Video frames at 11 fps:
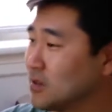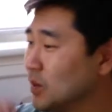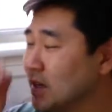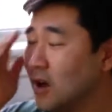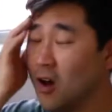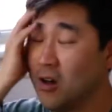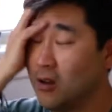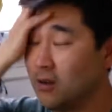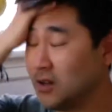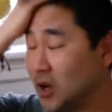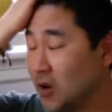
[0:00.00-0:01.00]
We
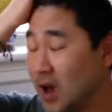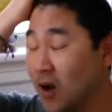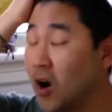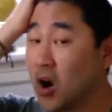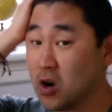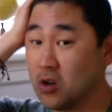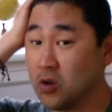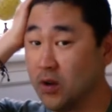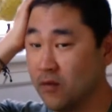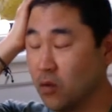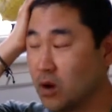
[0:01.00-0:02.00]
all know how hard you
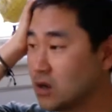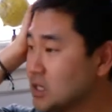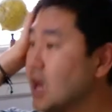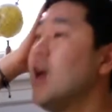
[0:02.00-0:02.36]
have worked.